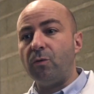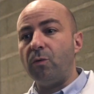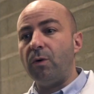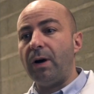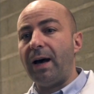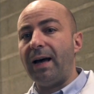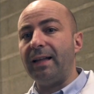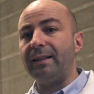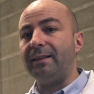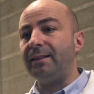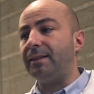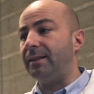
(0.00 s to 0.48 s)

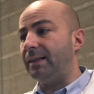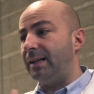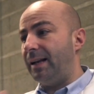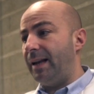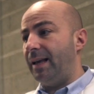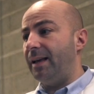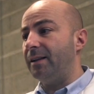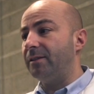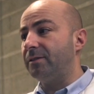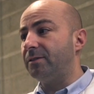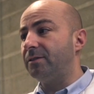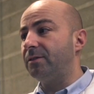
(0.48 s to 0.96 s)
at a
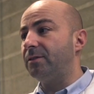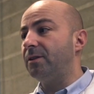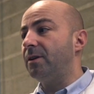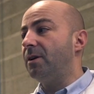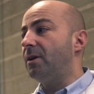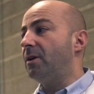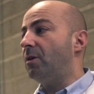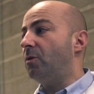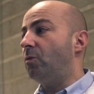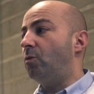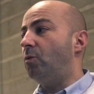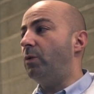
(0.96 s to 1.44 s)
glance,
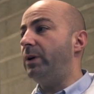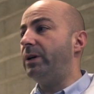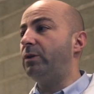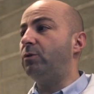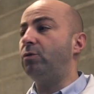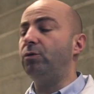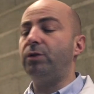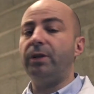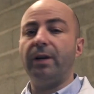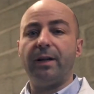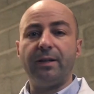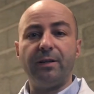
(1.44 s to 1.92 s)
we
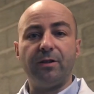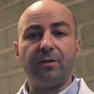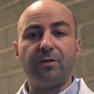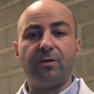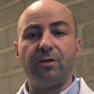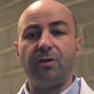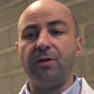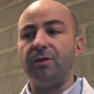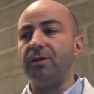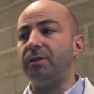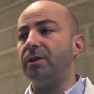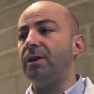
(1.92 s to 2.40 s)
could
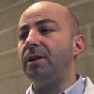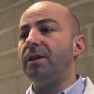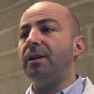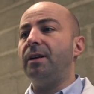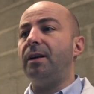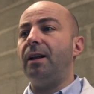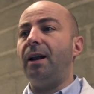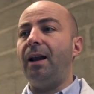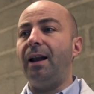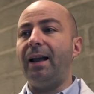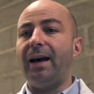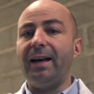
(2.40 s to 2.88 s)
understand
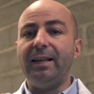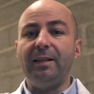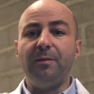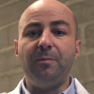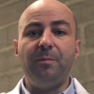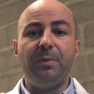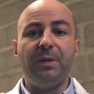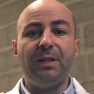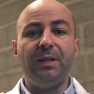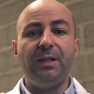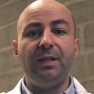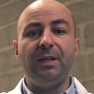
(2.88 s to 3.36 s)
line
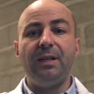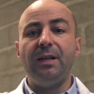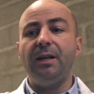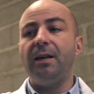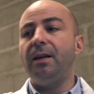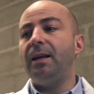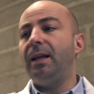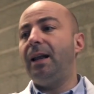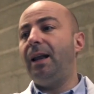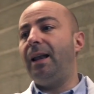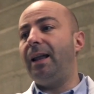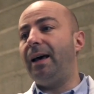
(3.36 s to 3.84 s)
B,
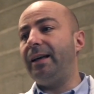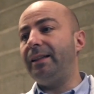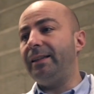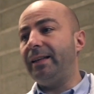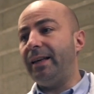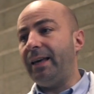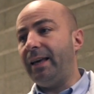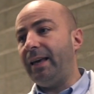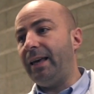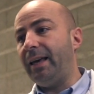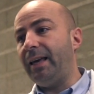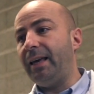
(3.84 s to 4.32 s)
line
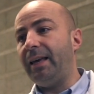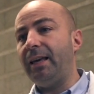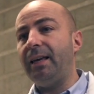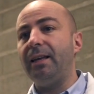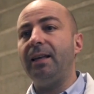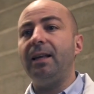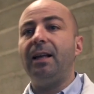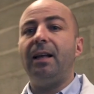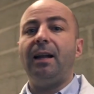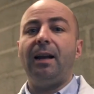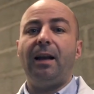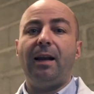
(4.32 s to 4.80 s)
A,
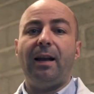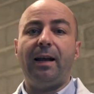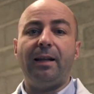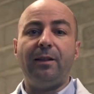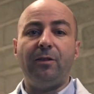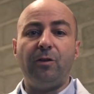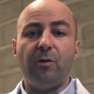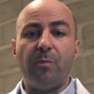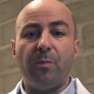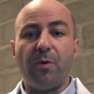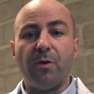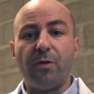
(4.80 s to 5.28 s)

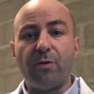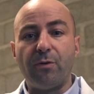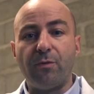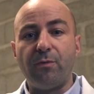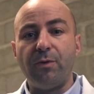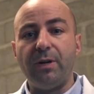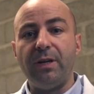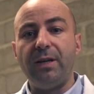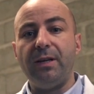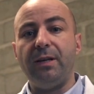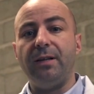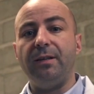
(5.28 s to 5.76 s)
line number
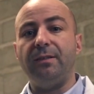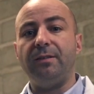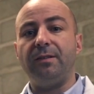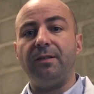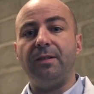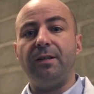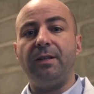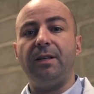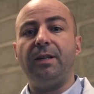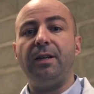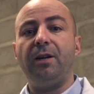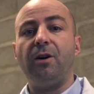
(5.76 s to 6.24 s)
3 is
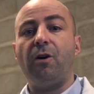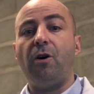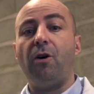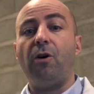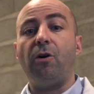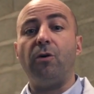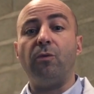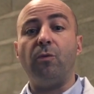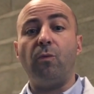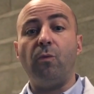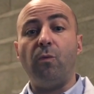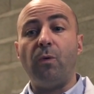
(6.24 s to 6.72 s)
here,
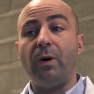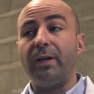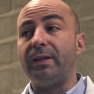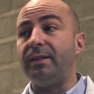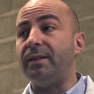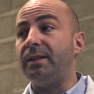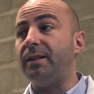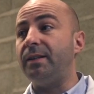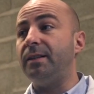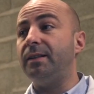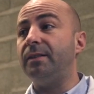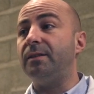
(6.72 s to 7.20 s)
or
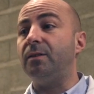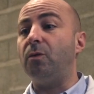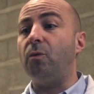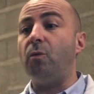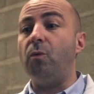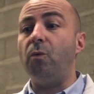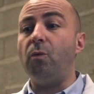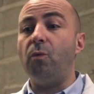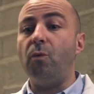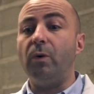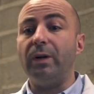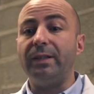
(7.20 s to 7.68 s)
what is
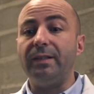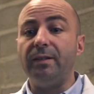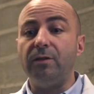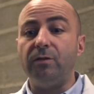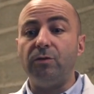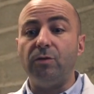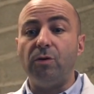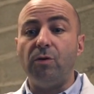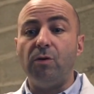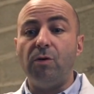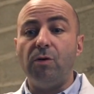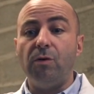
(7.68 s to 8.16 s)

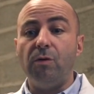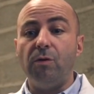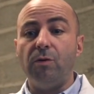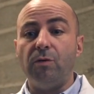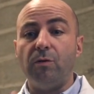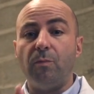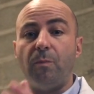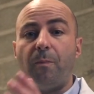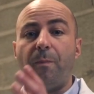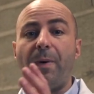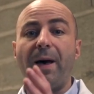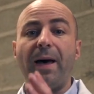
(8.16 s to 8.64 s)
the
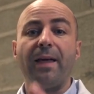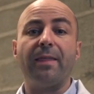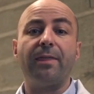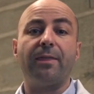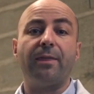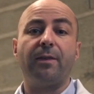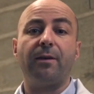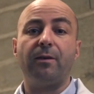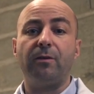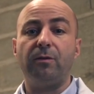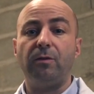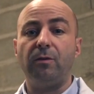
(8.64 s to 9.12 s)

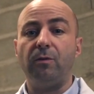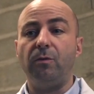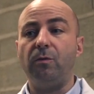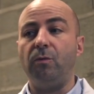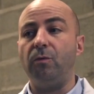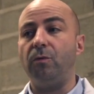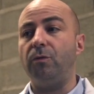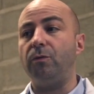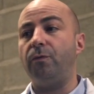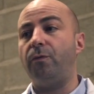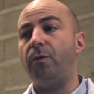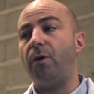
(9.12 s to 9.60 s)
path
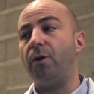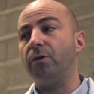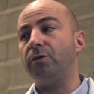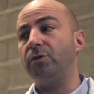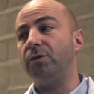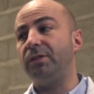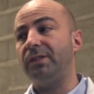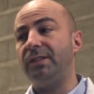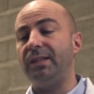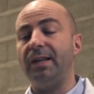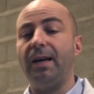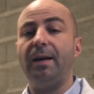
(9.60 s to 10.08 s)
for the
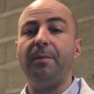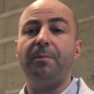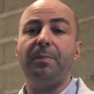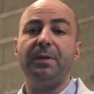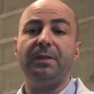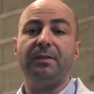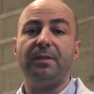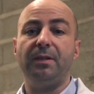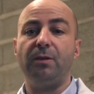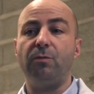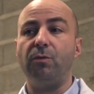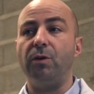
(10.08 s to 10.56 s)
CIP
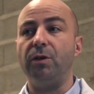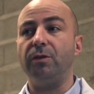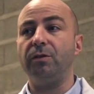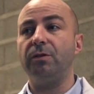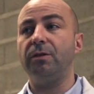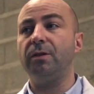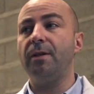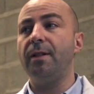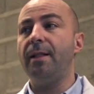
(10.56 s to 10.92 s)
sequence.